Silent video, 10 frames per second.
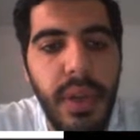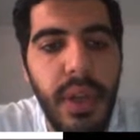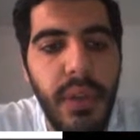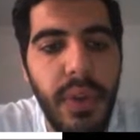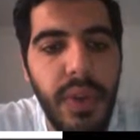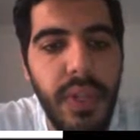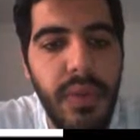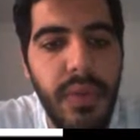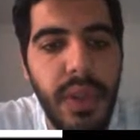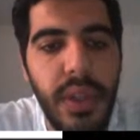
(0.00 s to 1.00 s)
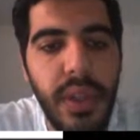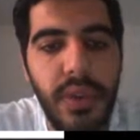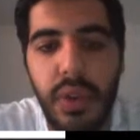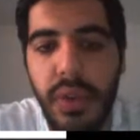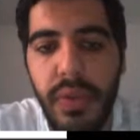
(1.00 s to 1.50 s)
He was given the
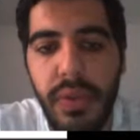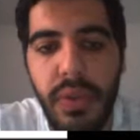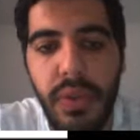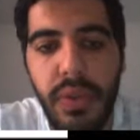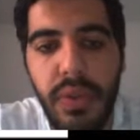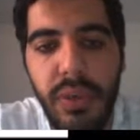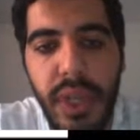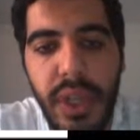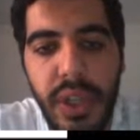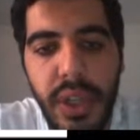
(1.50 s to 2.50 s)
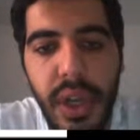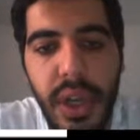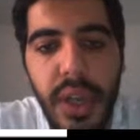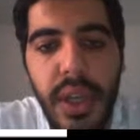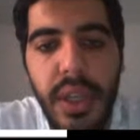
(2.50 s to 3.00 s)
role of the knowledge manager.
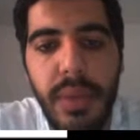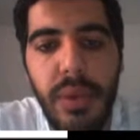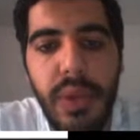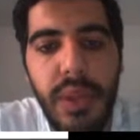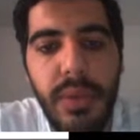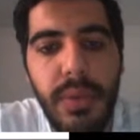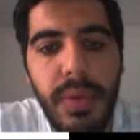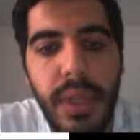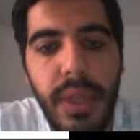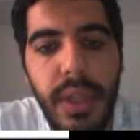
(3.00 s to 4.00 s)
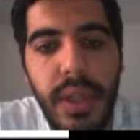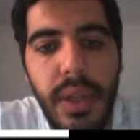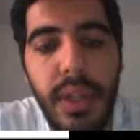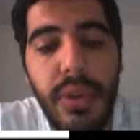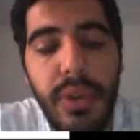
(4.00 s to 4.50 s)
His
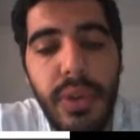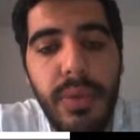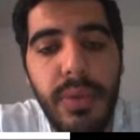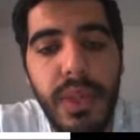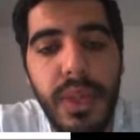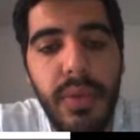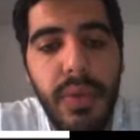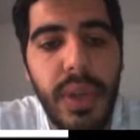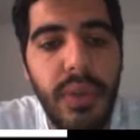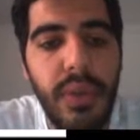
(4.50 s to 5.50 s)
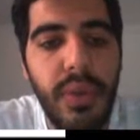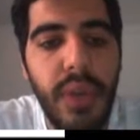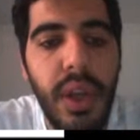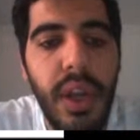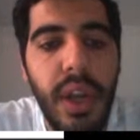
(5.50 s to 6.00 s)
responsibility was to
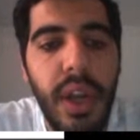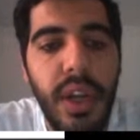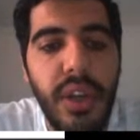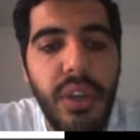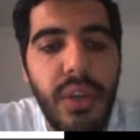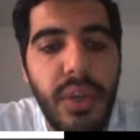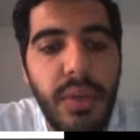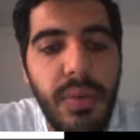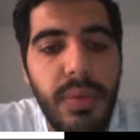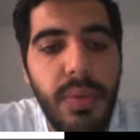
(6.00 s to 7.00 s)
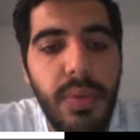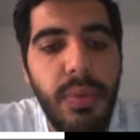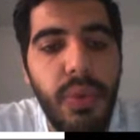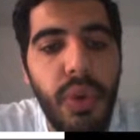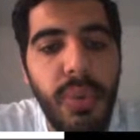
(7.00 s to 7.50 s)
ensure the
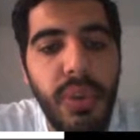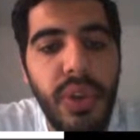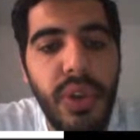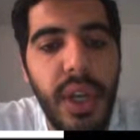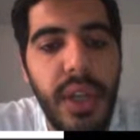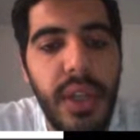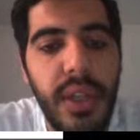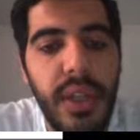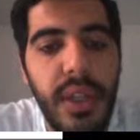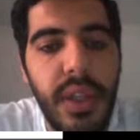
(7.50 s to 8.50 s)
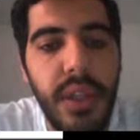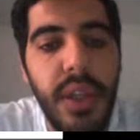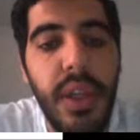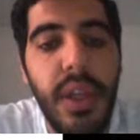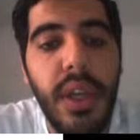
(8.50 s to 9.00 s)
promotion and the
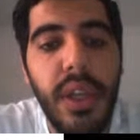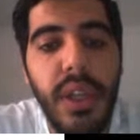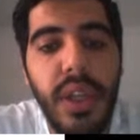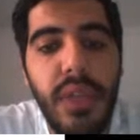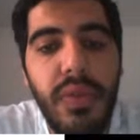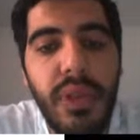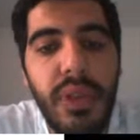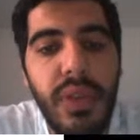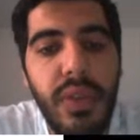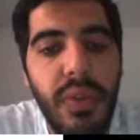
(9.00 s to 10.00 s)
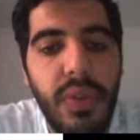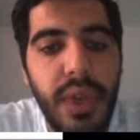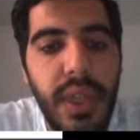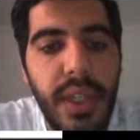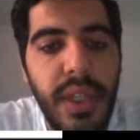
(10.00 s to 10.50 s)
three divisions were
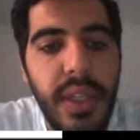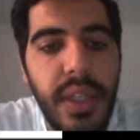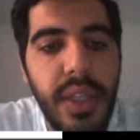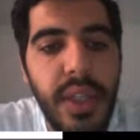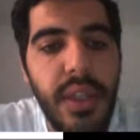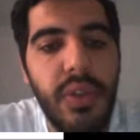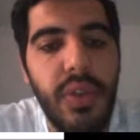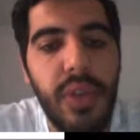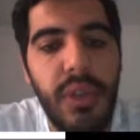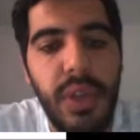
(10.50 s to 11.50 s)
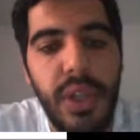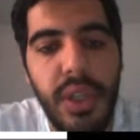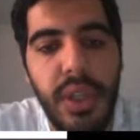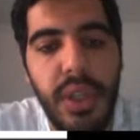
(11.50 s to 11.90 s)
assisted in collaboration.